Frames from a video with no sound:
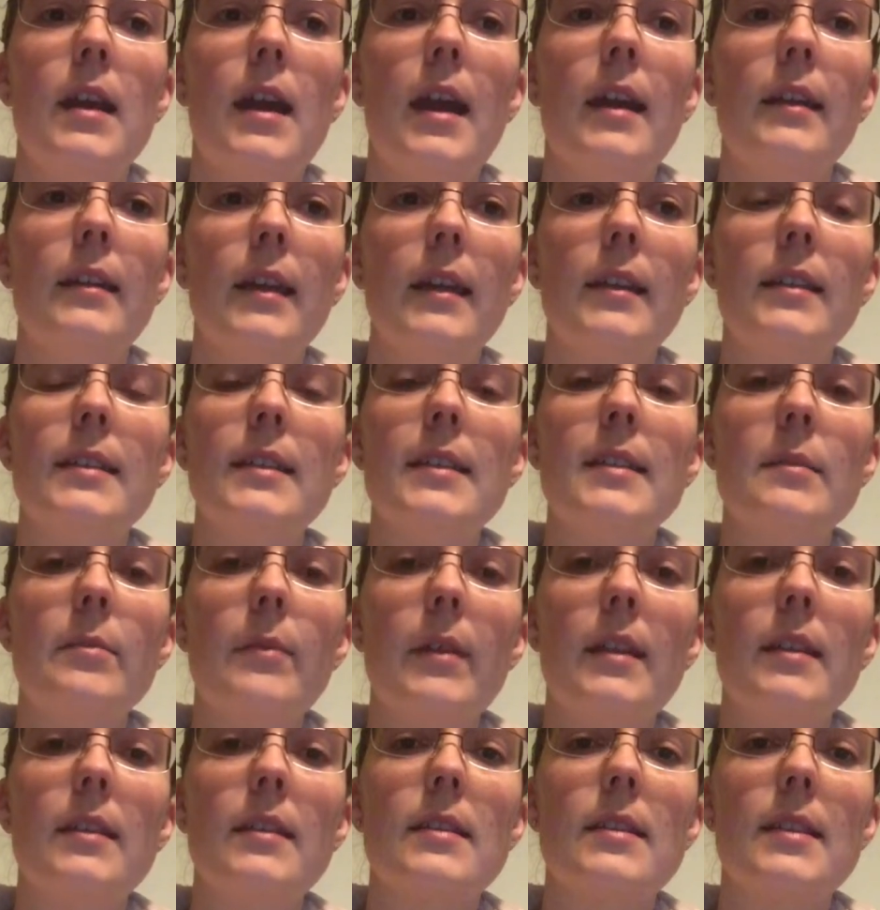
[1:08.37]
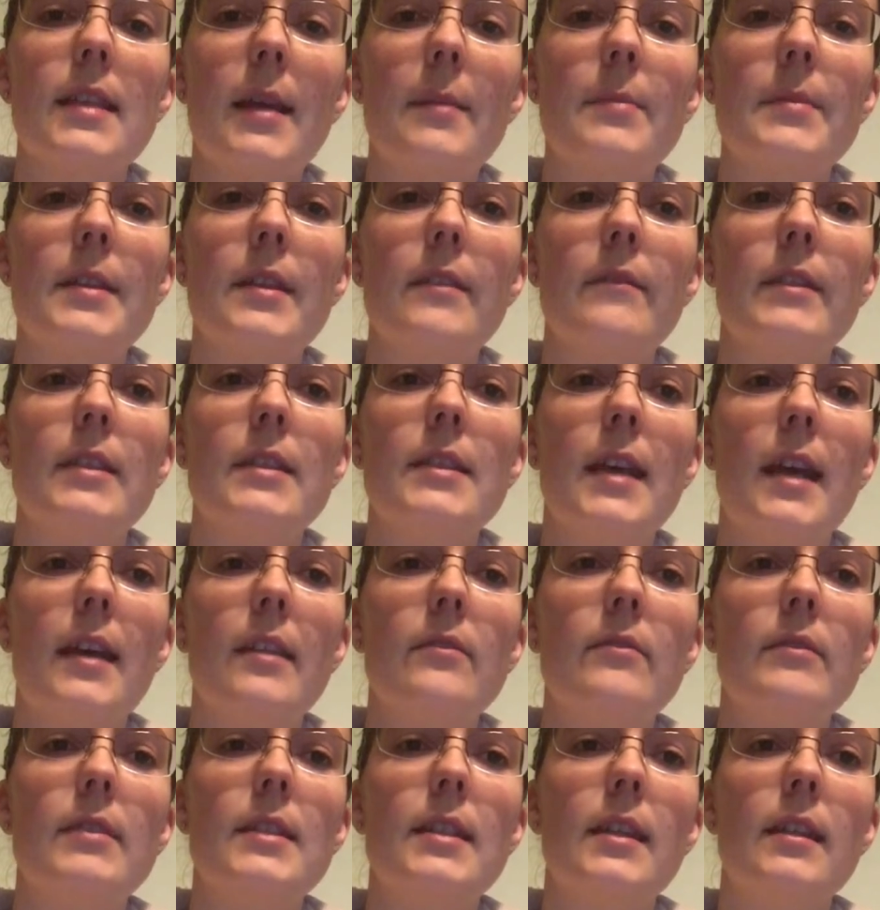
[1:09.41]
I'd like to explain the steps of the Death
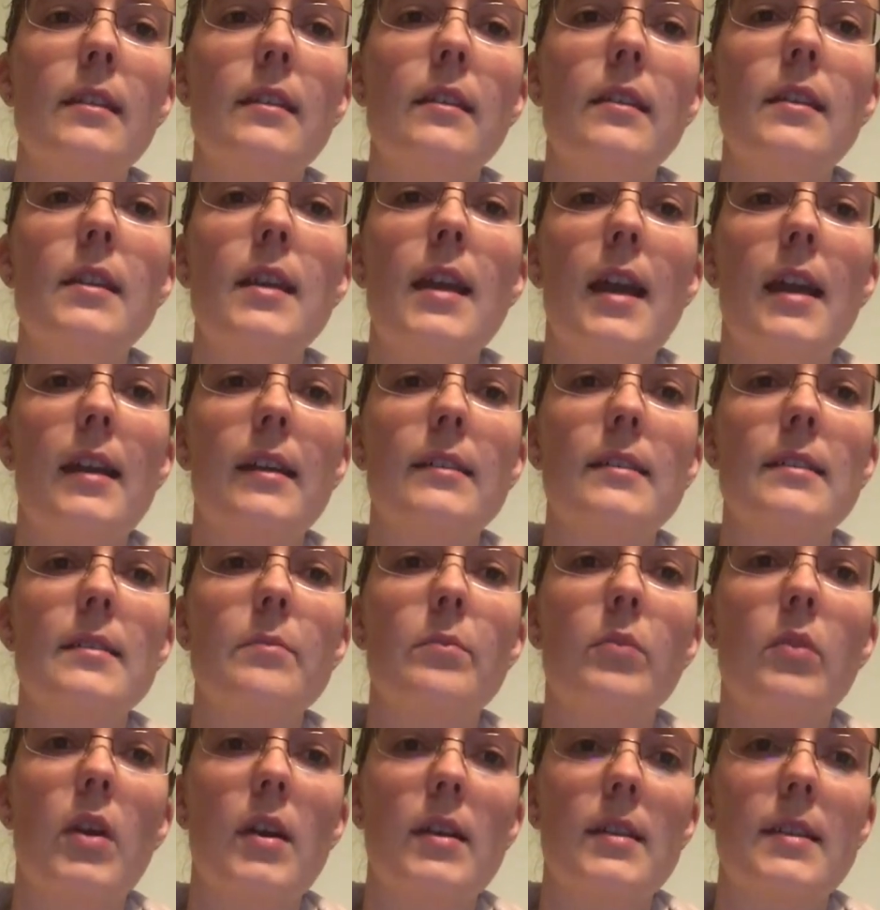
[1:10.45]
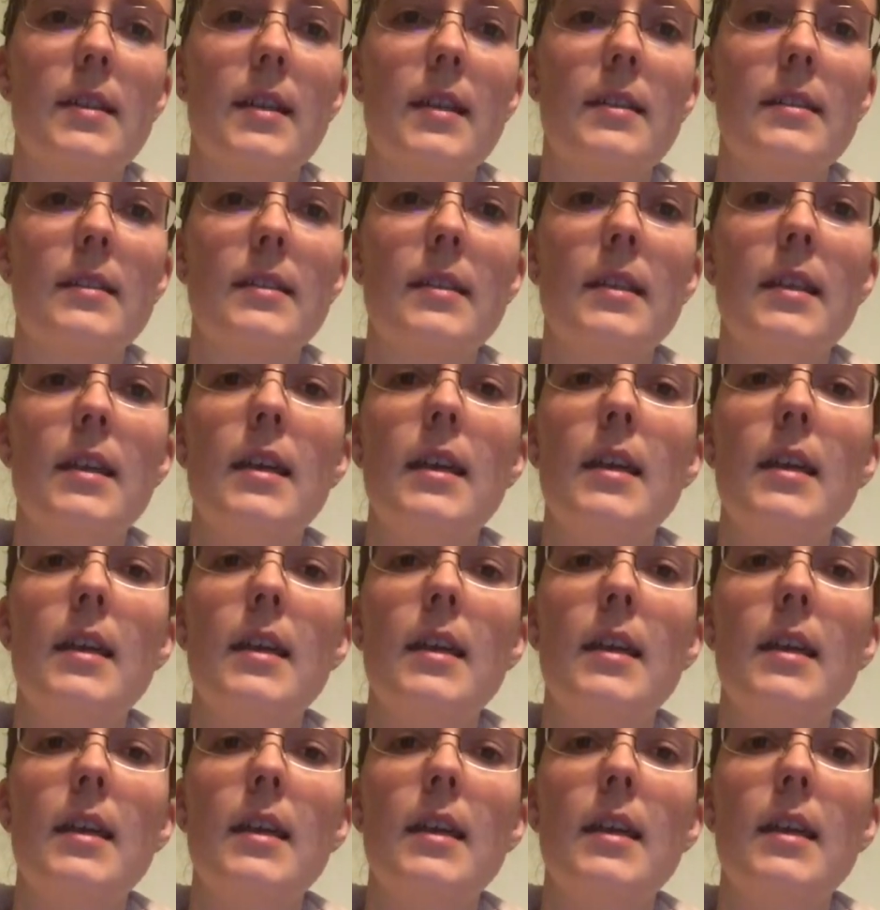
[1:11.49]
with Dignity Act's process,